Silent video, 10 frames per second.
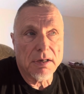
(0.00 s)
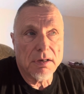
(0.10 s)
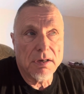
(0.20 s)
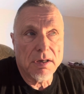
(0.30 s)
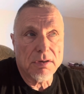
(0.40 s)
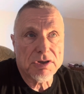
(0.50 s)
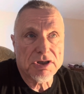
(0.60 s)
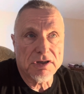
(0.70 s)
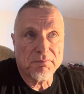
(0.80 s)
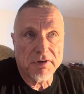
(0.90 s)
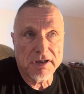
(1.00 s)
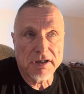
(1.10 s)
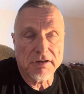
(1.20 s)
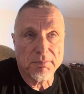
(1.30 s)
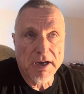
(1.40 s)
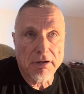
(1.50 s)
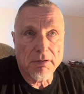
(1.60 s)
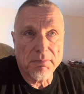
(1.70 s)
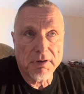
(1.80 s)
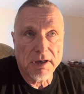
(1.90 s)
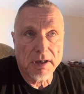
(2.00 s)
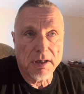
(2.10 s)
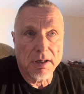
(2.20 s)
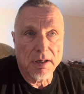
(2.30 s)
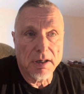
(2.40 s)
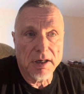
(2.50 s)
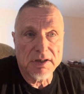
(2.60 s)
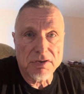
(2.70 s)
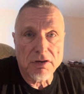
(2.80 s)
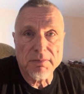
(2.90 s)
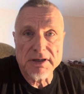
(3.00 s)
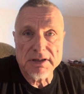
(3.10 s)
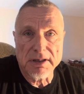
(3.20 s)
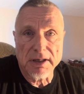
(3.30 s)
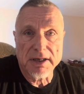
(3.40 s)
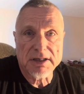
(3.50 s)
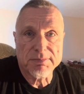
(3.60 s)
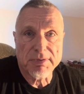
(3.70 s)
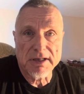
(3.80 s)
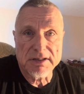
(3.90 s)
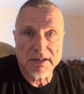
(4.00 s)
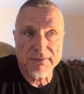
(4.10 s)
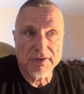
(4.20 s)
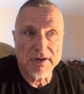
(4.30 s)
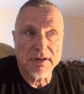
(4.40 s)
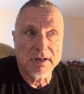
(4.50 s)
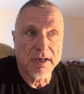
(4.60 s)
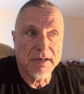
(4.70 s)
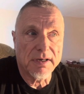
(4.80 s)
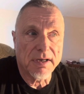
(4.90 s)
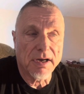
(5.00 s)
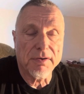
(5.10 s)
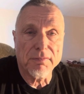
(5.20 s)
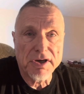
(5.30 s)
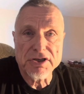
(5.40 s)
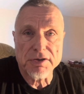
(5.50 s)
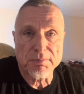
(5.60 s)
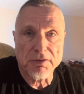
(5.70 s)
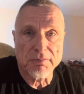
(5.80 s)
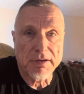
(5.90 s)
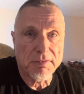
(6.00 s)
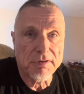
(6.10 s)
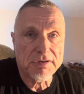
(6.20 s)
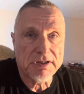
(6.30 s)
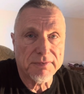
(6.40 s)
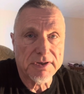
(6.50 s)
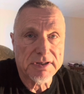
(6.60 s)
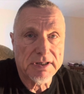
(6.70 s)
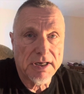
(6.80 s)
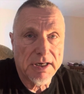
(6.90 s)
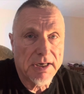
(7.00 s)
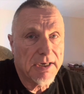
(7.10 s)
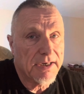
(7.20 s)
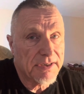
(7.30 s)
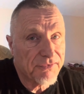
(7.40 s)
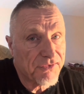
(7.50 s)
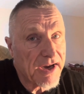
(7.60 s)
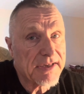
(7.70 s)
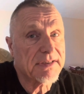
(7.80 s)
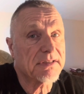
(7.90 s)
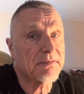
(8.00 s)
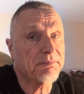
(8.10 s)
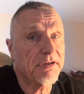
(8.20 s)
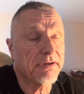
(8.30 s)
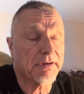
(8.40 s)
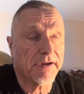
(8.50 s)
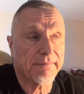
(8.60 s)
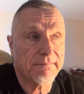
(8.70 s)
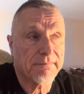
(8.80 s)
notion of political power being exorbitantly expensive and unreachable by most of us is fast disappearing.